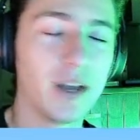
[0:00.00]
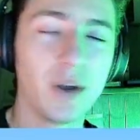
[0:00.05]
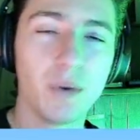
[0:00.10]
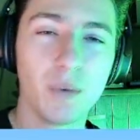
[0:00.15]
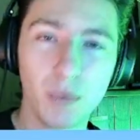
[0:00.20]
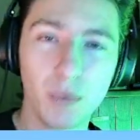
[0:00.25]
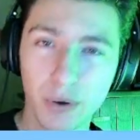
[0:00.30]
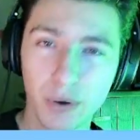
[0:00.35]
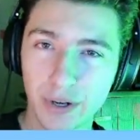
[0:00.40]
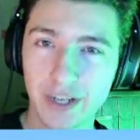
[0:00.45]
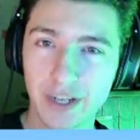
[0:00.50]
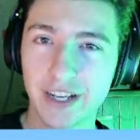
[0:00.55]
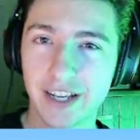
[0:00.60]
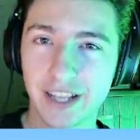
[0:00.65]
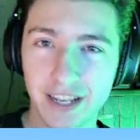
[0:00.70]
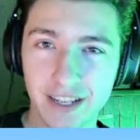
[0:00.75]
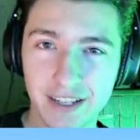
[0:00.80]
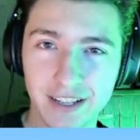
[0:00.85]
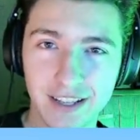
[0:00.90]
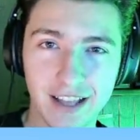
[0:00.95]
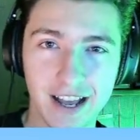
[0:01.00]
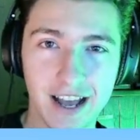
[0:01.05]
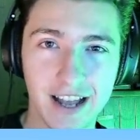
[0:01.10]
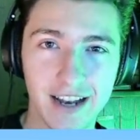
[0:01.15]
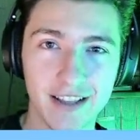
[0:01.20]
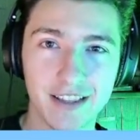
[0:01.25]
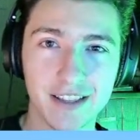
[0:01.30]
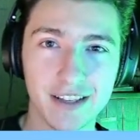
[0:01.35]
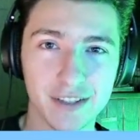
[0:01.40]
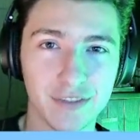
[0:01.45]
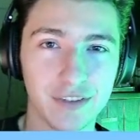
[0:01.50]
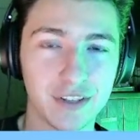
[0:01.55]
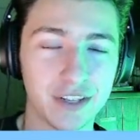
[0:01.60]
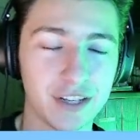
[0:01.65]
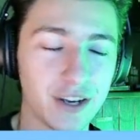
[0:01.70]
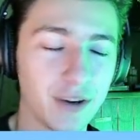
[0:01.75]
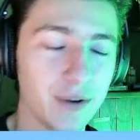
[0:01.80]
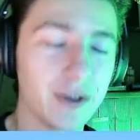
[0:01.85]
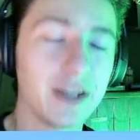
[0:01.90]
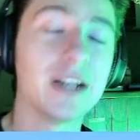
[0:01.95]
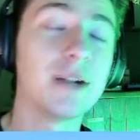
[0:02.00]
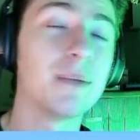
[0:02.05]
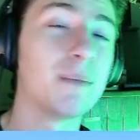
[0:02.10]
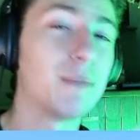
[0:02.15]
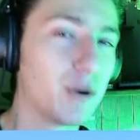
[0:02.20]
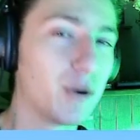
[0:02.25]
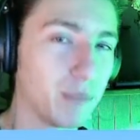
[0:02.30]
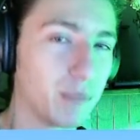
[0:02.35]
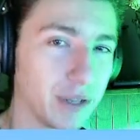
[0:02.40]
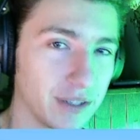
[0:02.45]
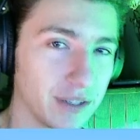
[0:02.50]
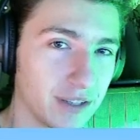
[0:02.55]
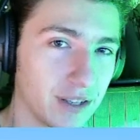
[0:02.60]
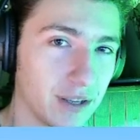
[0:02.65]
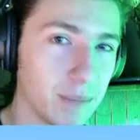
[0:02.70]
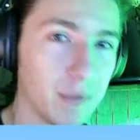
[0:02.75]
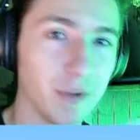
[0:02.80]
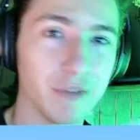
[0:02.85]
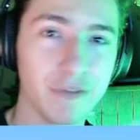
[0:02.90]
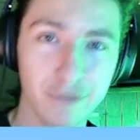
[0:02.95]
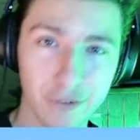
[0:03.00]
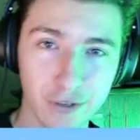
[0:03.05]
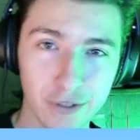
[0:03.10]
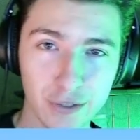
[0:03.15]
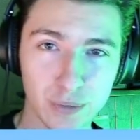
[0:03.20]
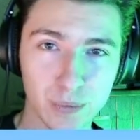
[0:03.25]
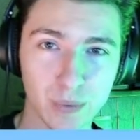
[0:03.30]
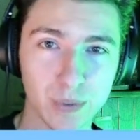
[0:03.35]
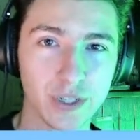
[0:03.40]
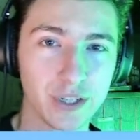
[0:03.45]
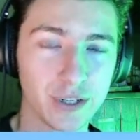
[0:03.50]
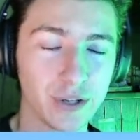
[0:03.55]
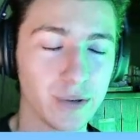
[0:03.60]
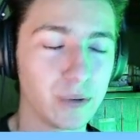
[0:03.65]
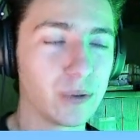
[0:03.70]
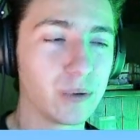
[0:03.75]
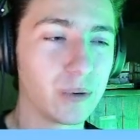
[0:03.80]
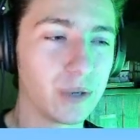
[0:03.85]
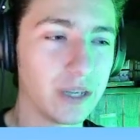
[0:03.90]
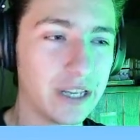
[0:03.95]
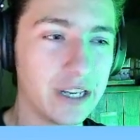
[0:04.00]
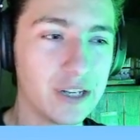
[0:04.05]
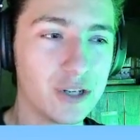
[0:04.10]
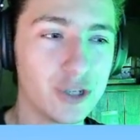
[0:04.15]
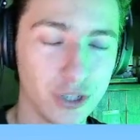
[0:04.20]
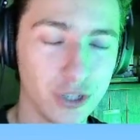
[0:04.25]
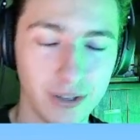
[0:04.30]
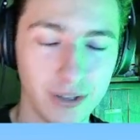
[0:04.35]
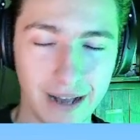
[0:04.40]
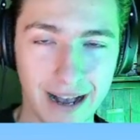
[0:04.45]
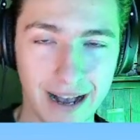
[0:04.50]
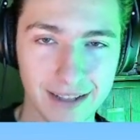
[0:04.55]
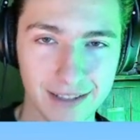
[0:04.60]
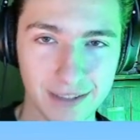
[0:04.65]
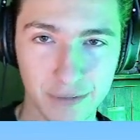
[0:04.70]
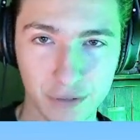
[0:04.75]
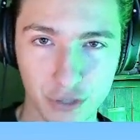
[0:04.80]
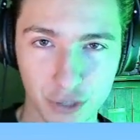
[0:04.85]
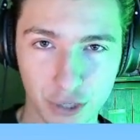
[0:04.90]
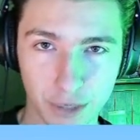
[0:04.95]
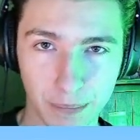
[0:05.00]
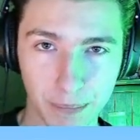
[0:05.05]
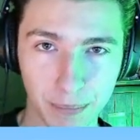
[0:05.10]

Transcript: Well, we're going to get into that in this video in a moment, but first we're going to go through each class of ship